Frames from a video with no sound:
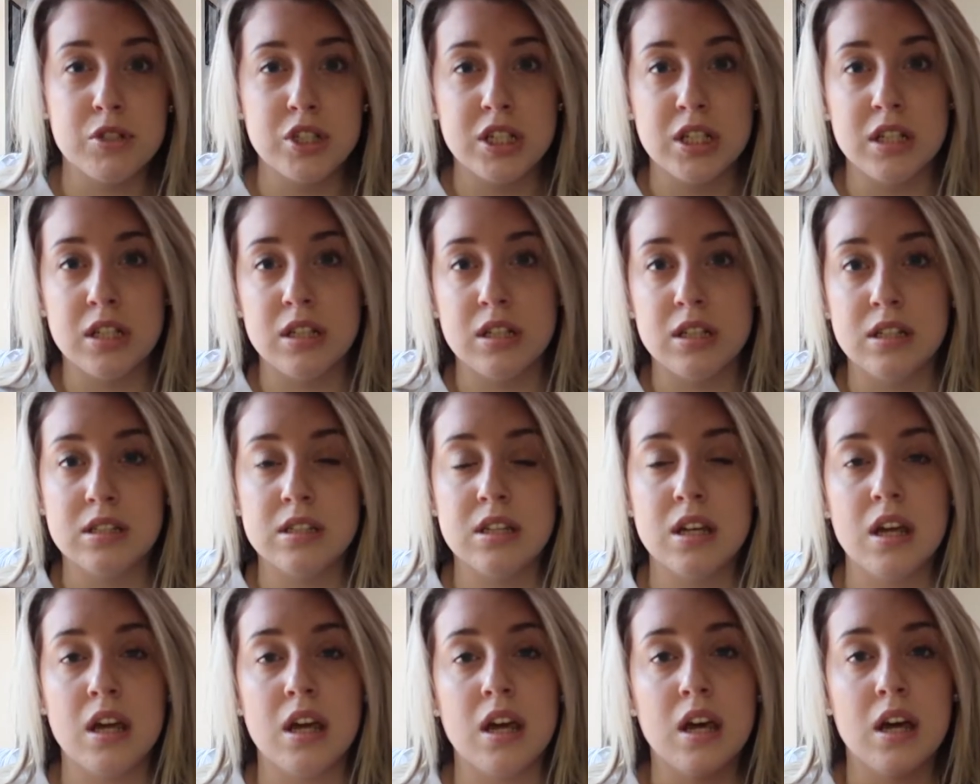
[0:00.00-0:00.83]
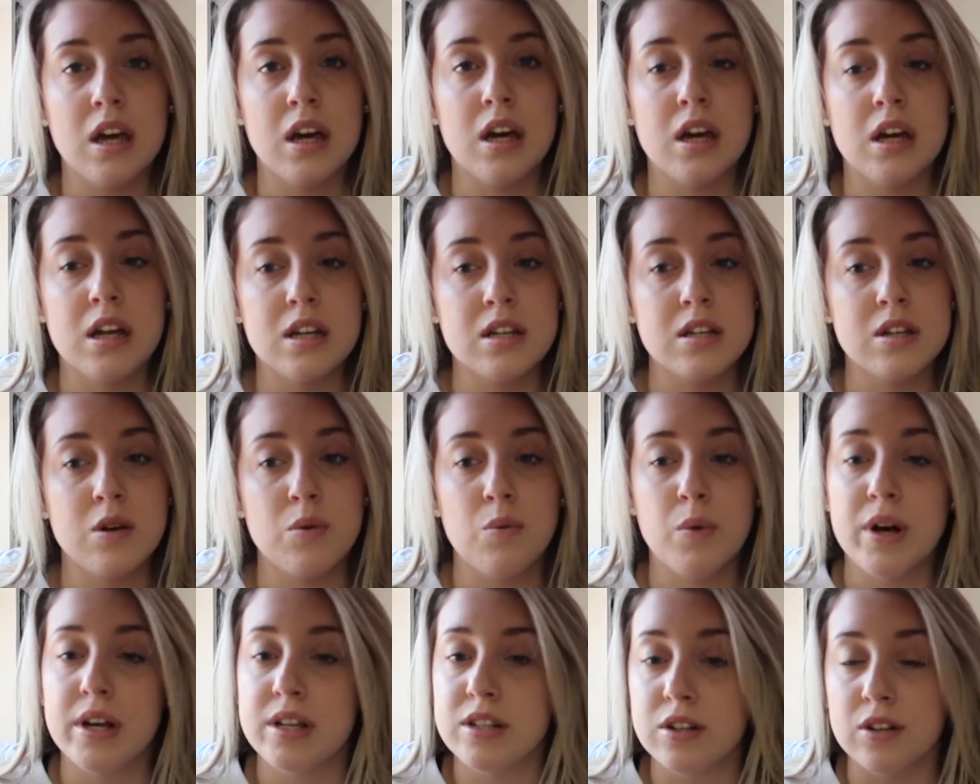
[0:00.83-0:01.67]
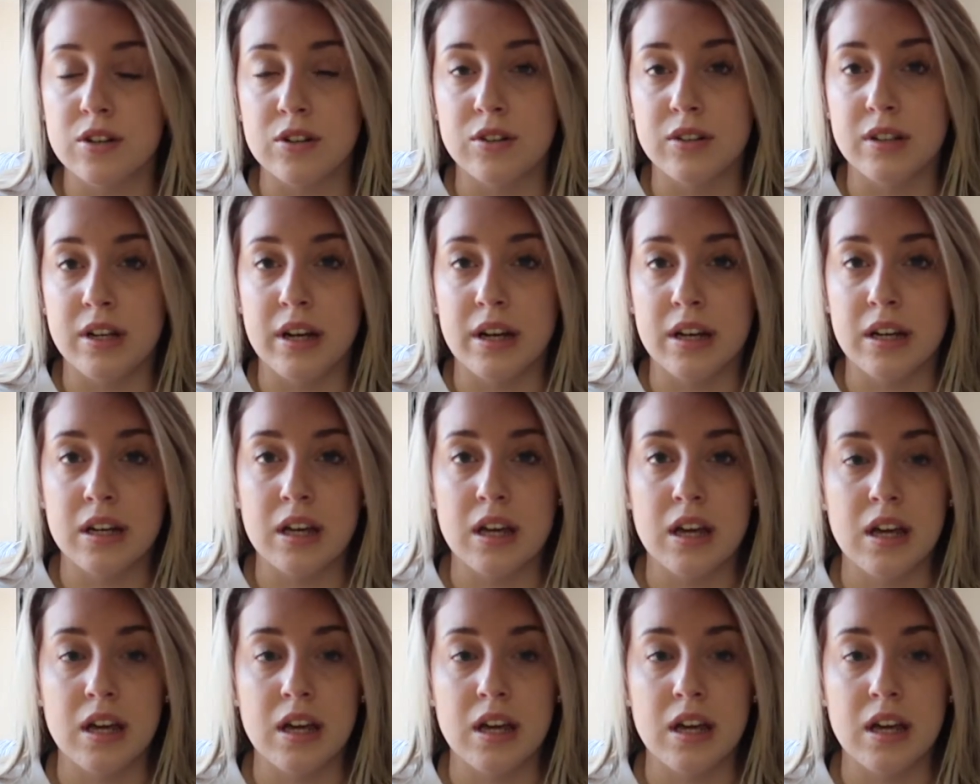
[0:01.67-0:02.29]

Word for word: jeans and a white turtleneck